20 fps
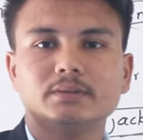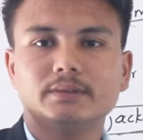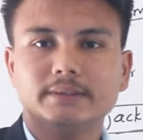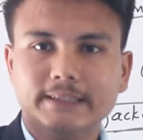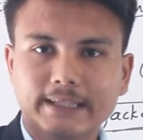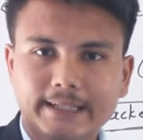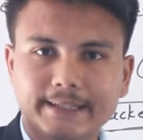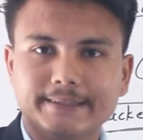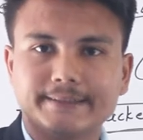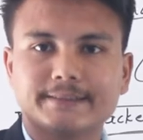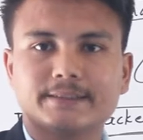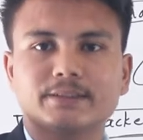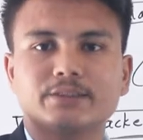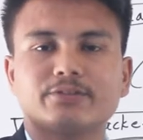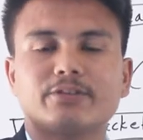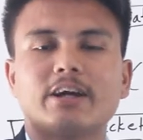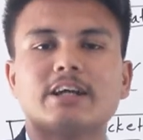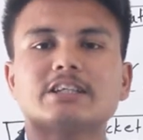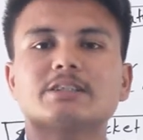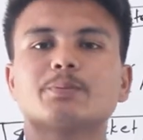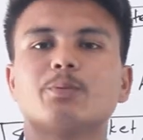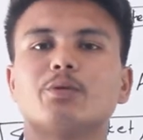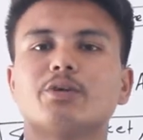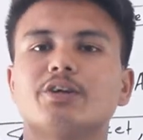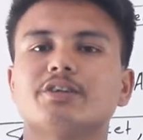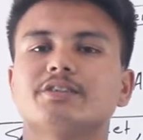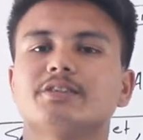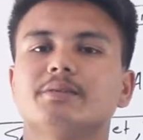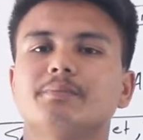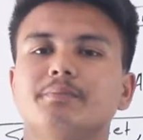Yes,
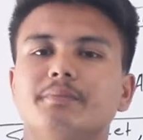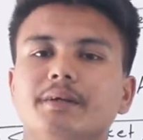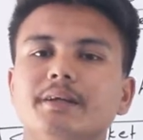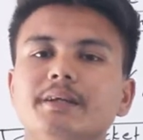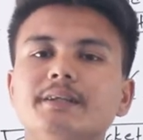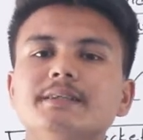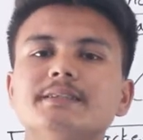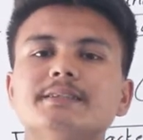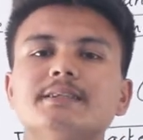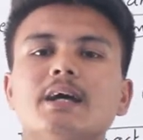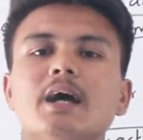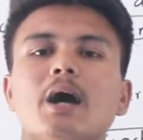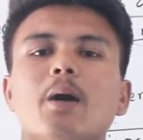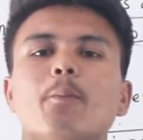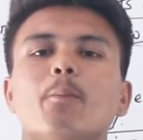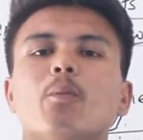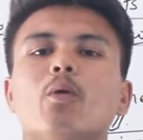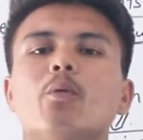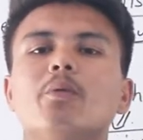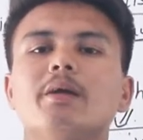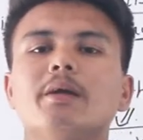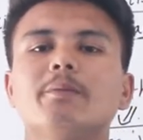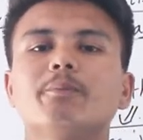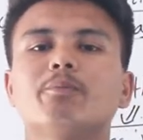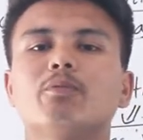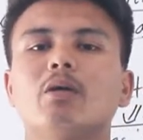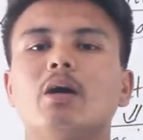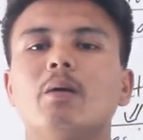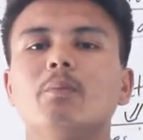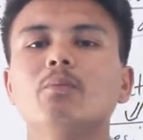transportation means moving
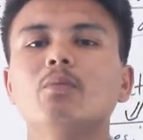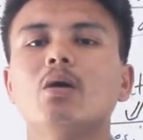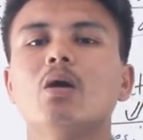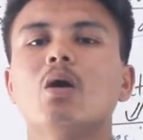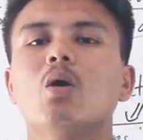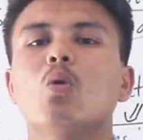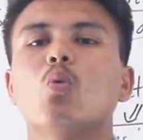from